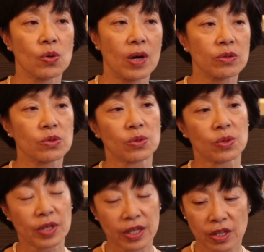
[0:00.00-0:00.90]
know how
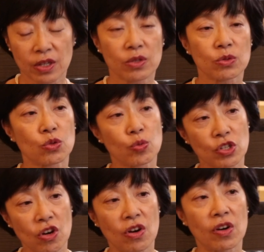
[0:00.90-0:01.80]
to
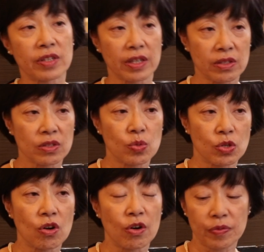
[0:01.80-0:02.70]
switch on and
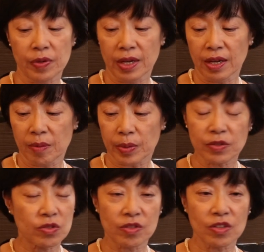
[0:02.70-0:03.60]
switch off,
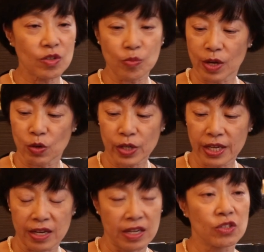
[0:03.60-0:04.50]
because we are
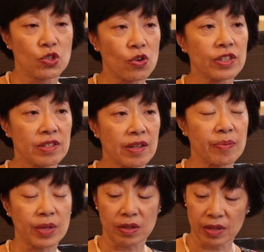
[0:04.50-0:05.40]
looking at an endurance
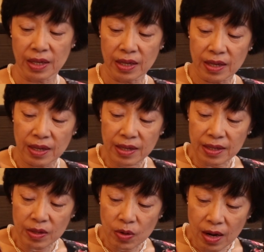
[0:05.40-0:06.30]
game now.
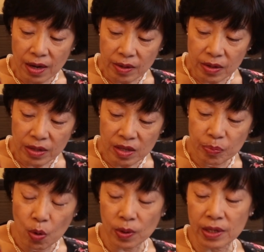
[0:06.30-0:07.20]

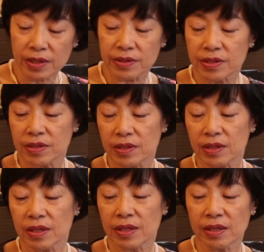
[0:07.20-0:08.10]
Ebola is,
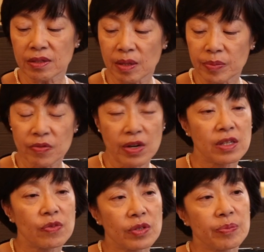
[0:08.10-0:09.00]
again, something very
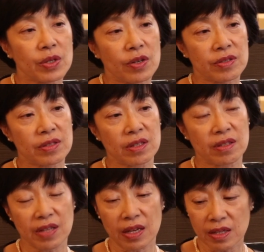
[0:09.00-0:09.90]
different, because it
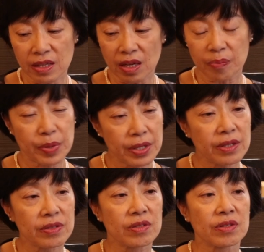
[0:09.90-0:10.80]
suddenly
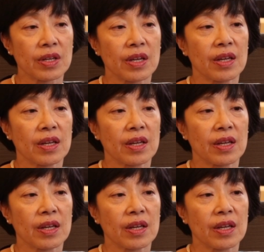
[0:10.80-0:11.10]
appears